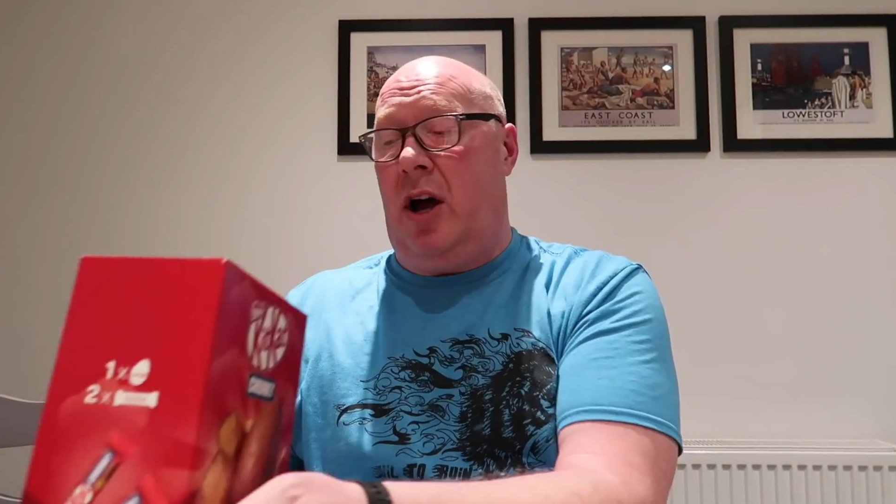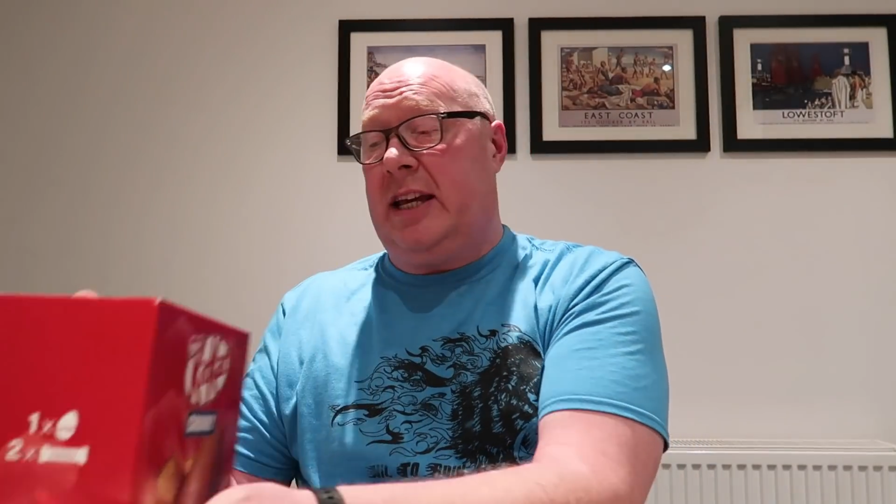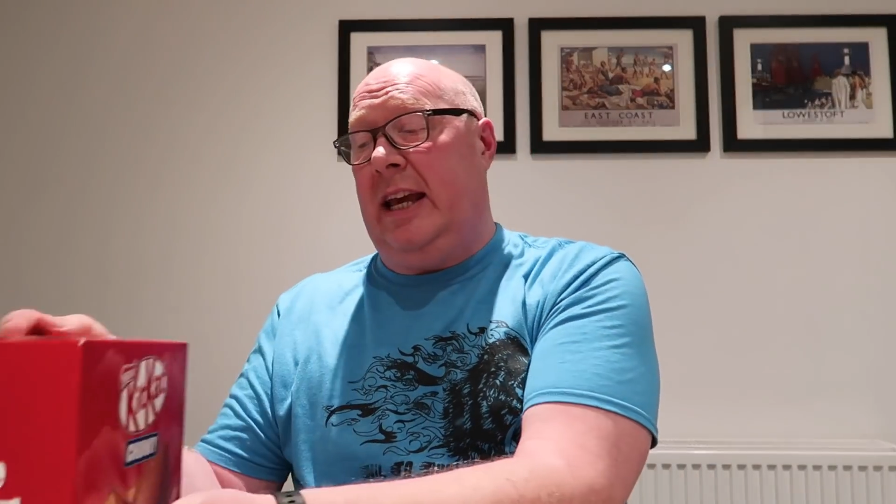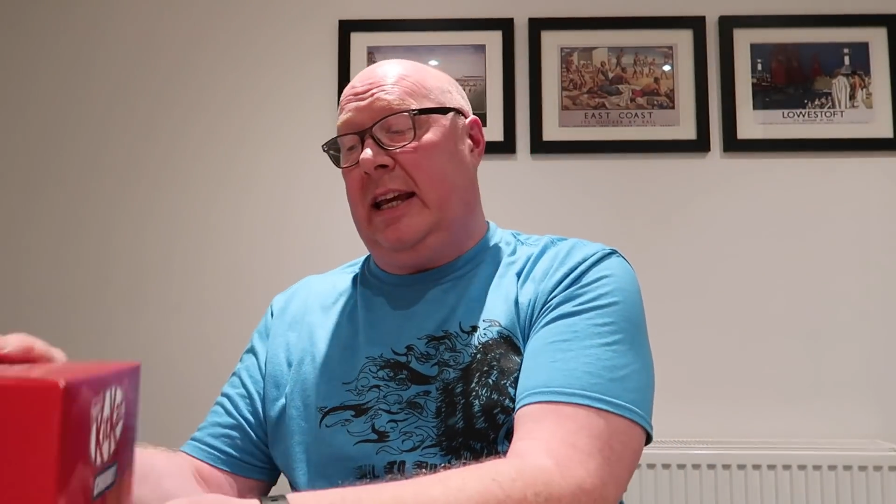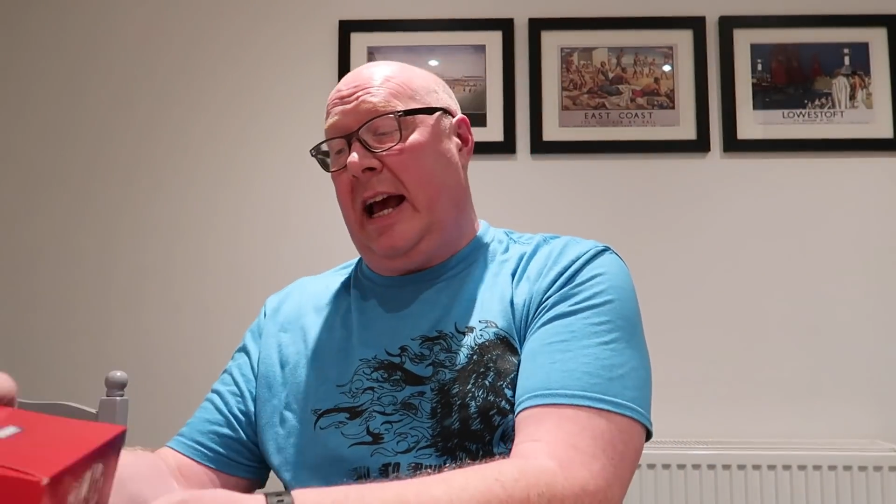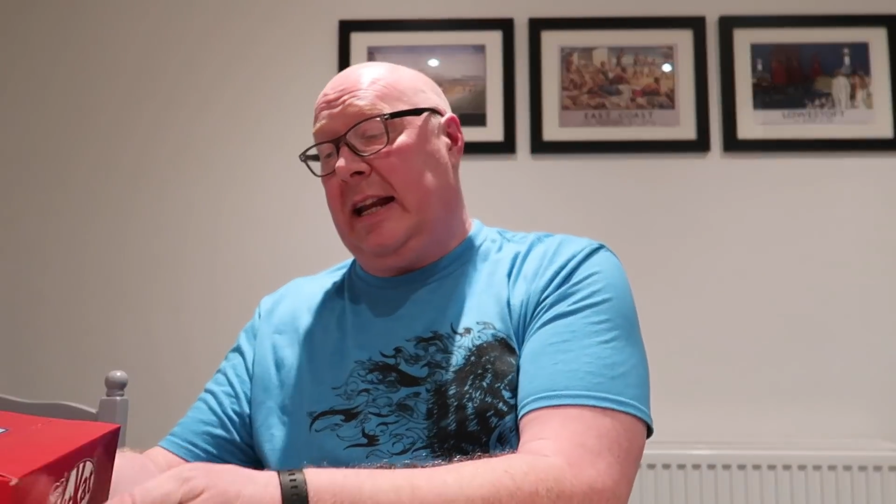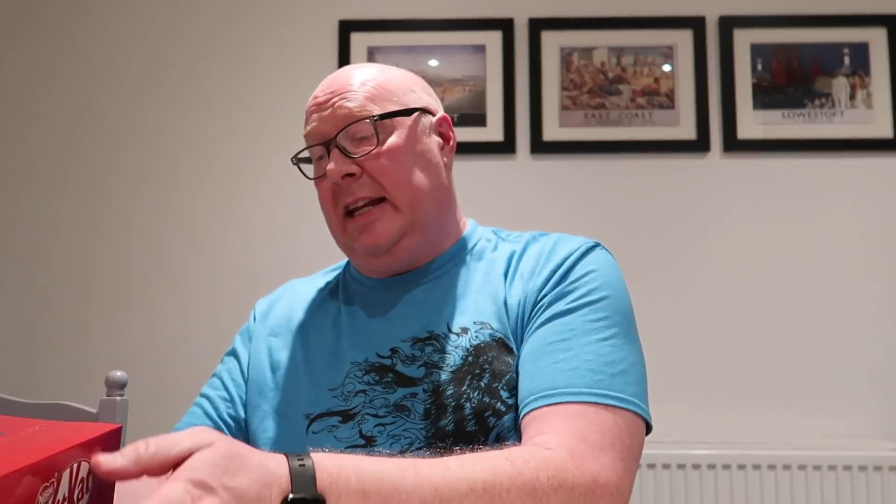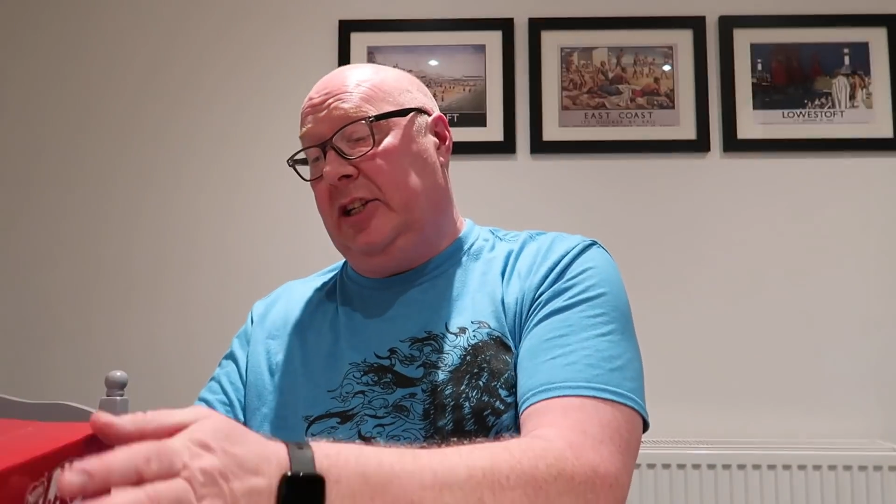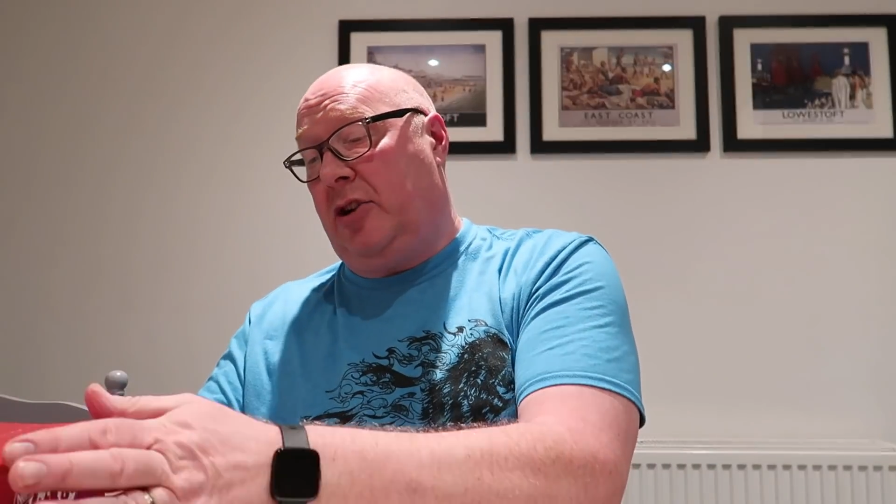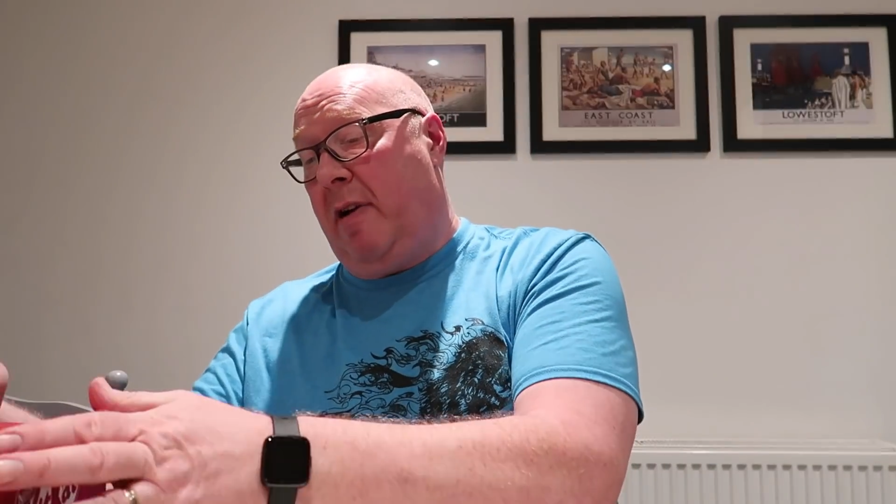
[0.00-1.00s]
got a Kit
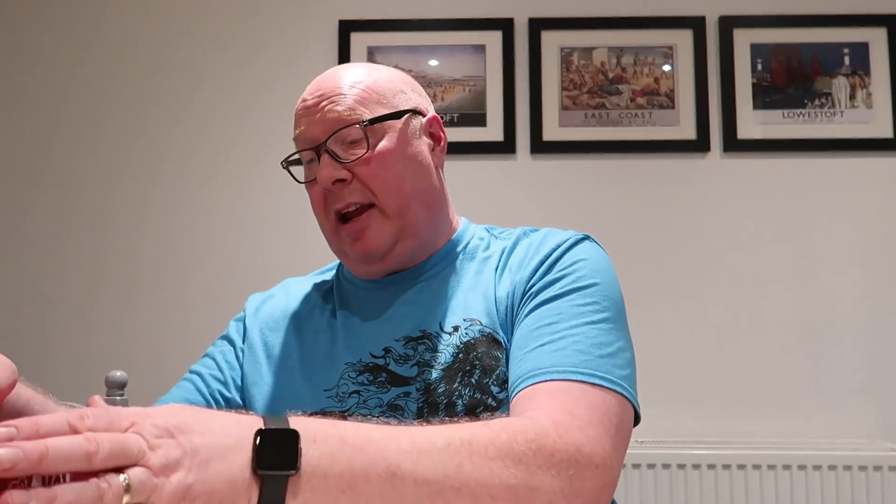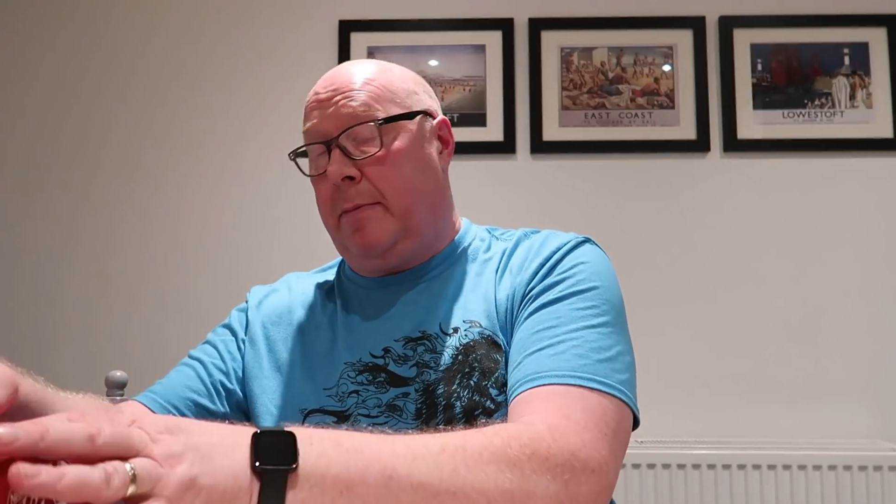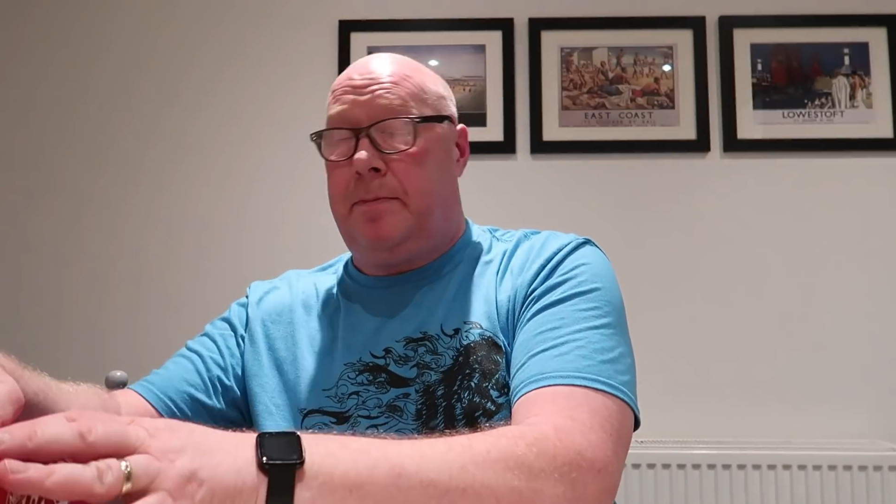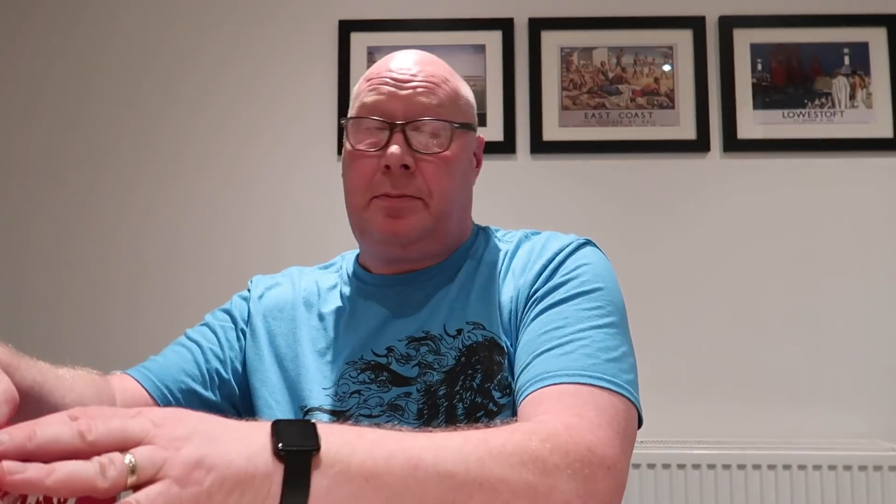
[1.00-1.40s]
Kat Easter egg.